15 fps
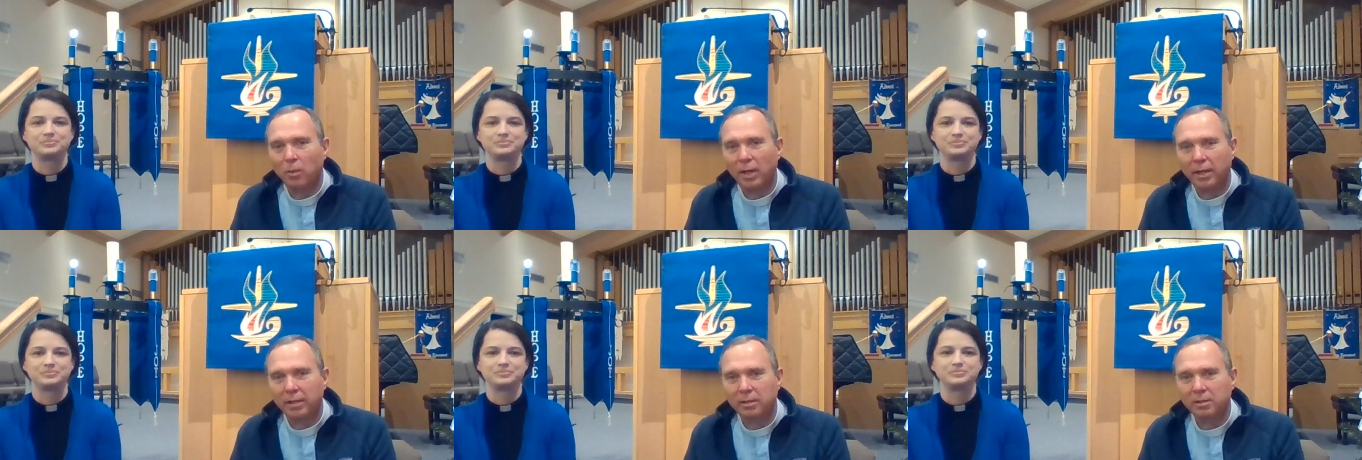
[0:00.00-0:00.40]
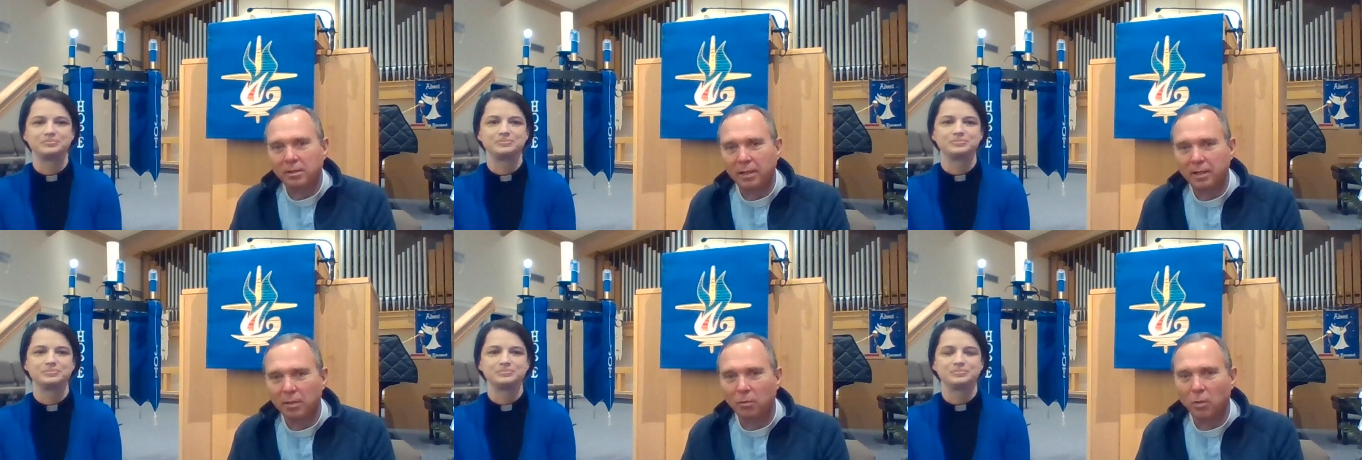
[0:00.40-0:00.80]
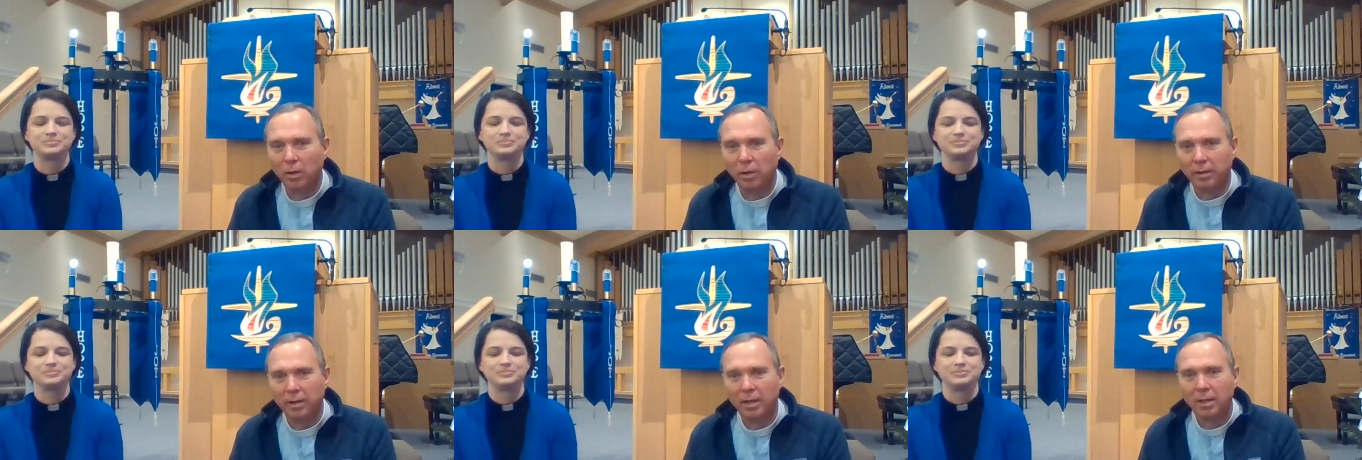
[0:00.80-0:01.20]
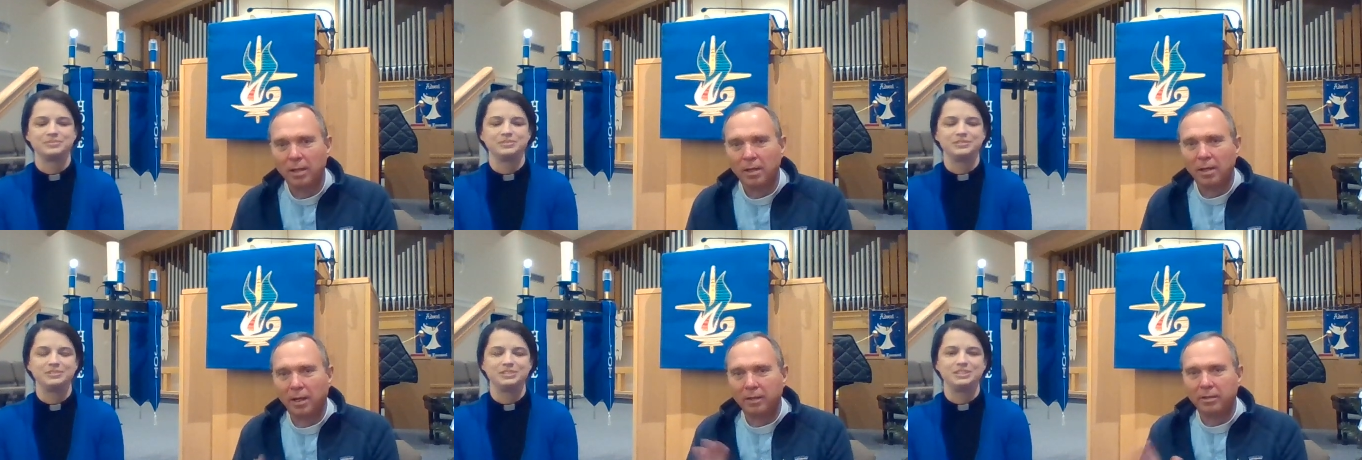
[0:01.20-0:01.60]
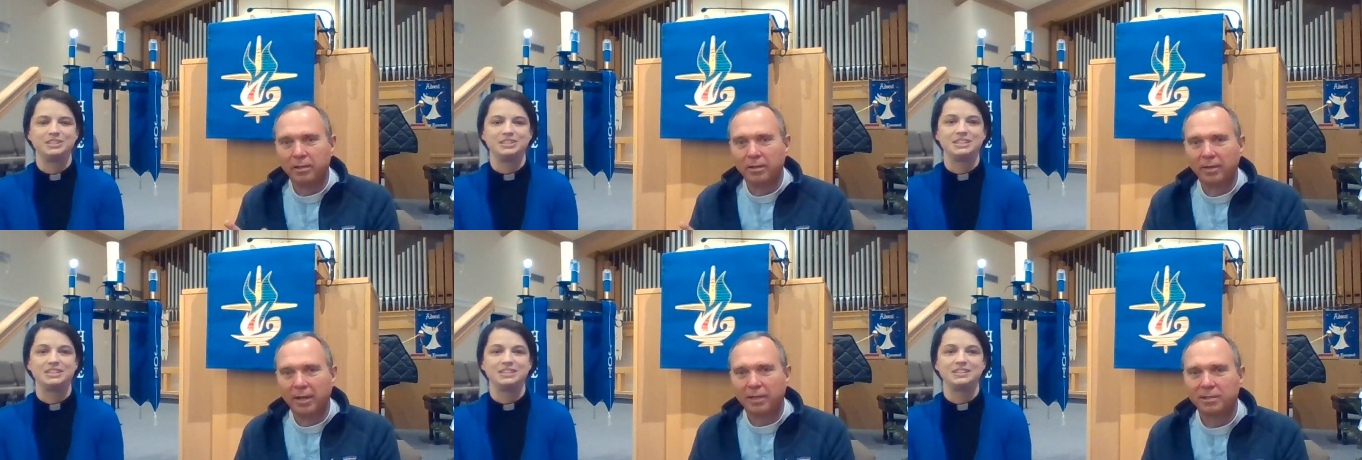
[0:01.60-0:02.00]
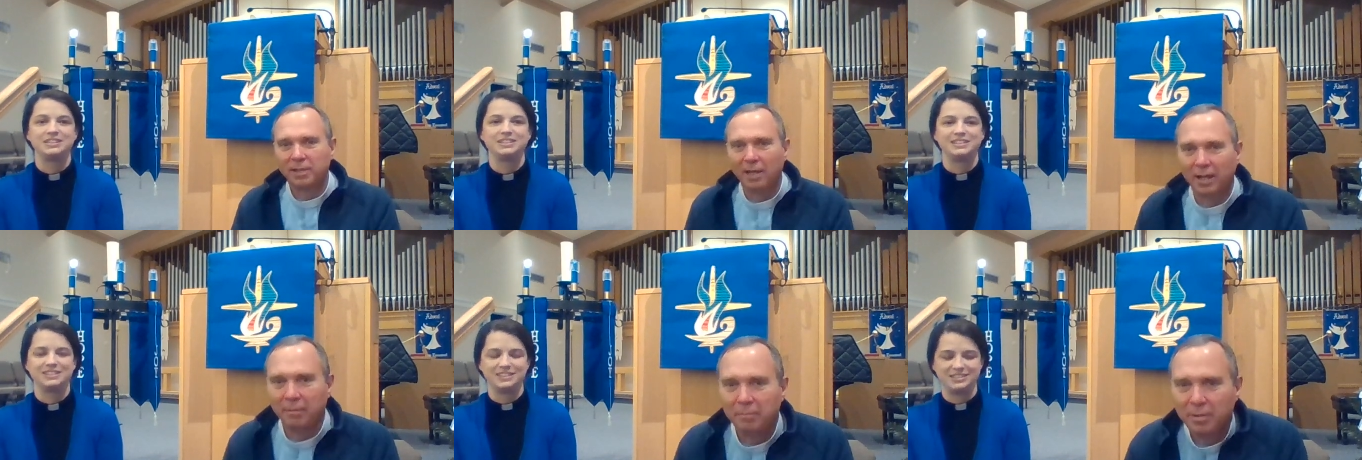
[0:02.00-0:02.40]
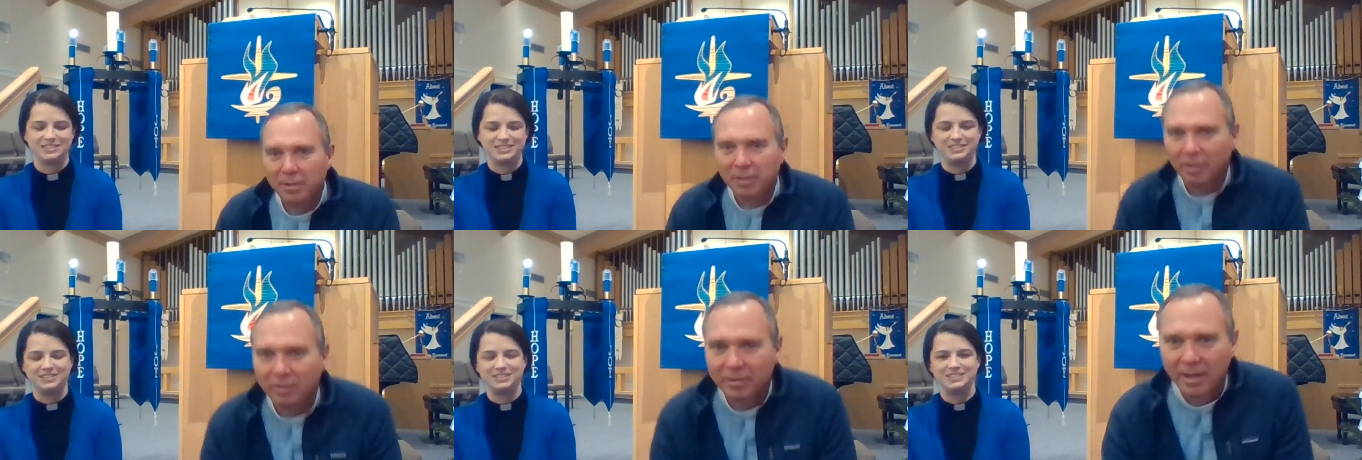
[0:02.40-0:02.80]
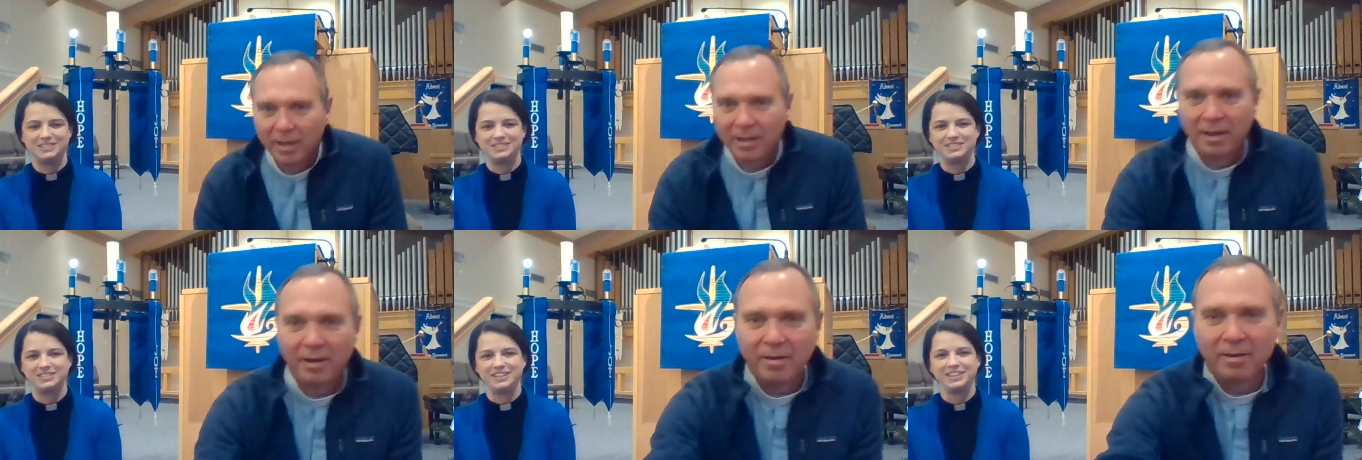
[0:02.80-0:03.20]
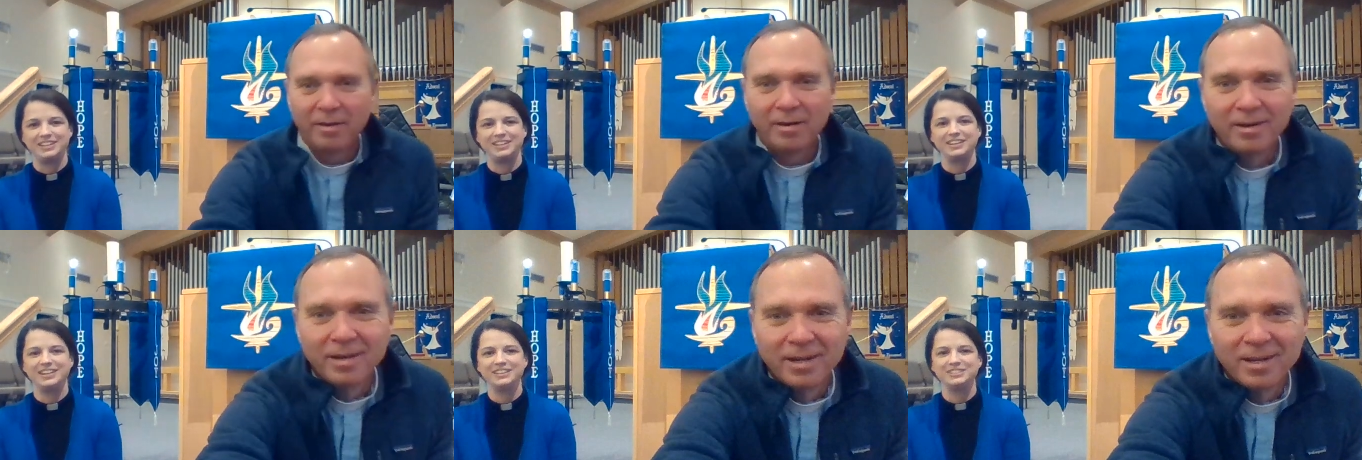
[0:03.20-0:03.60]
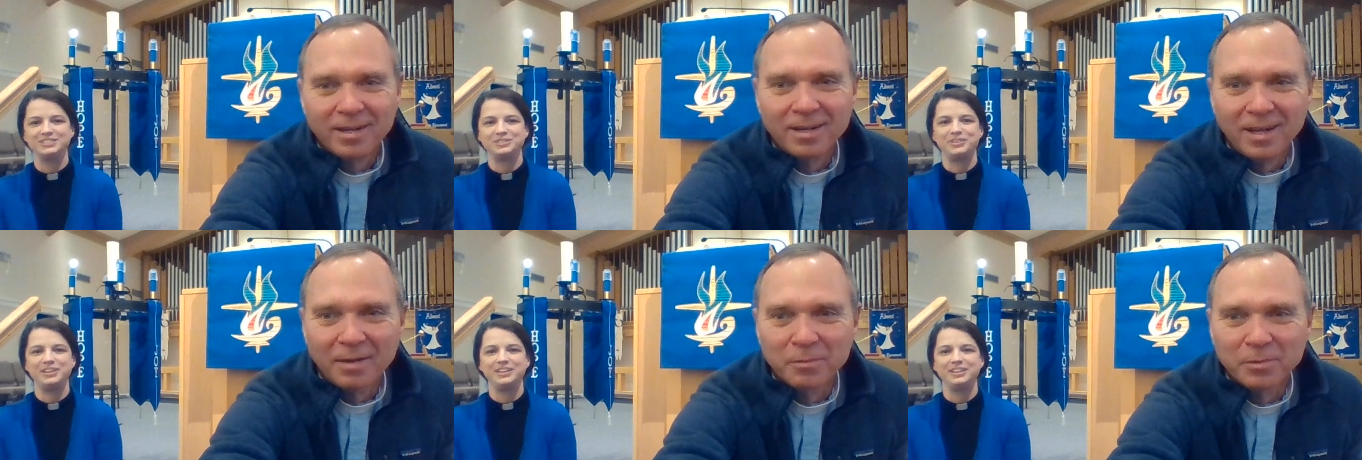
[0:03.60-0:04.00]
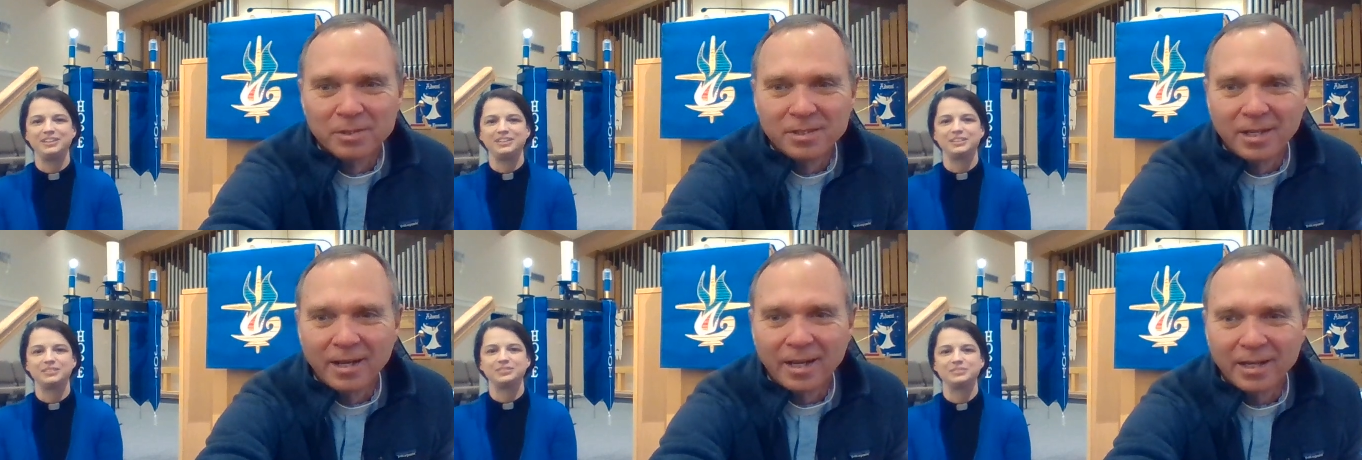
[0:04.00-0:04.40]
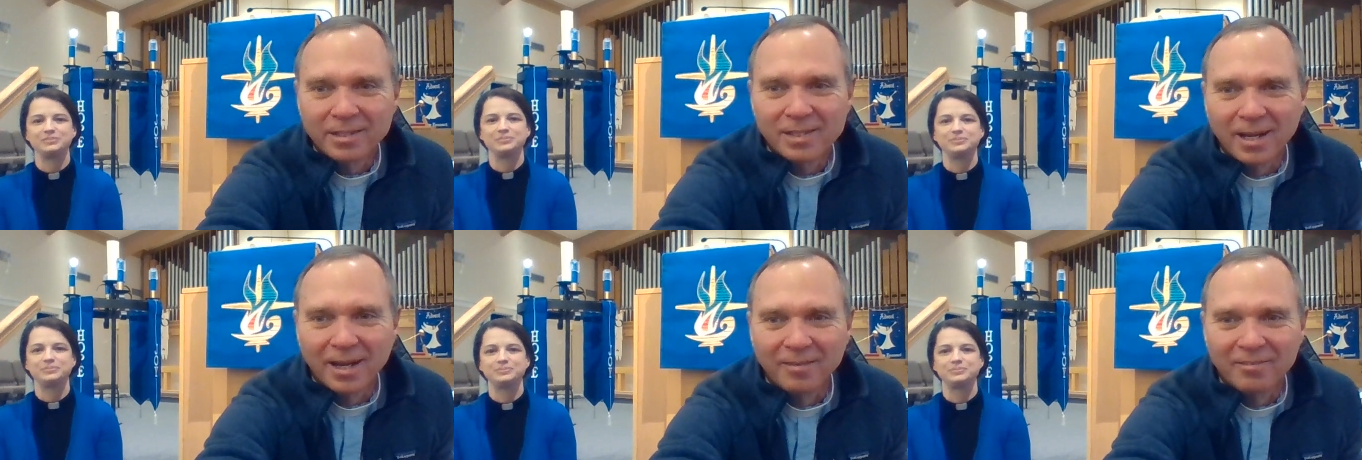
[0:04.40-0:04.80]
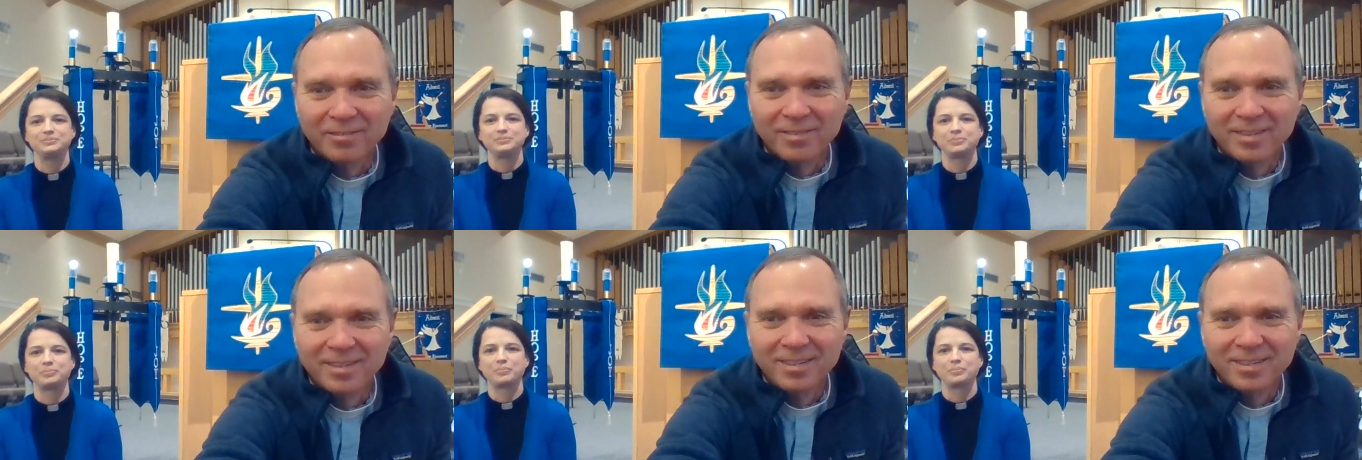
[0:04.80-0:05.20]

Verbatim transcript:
Speaker 1: dwellings in the Word. Until the next time, y'all take care. See you next week. We'll see you next time.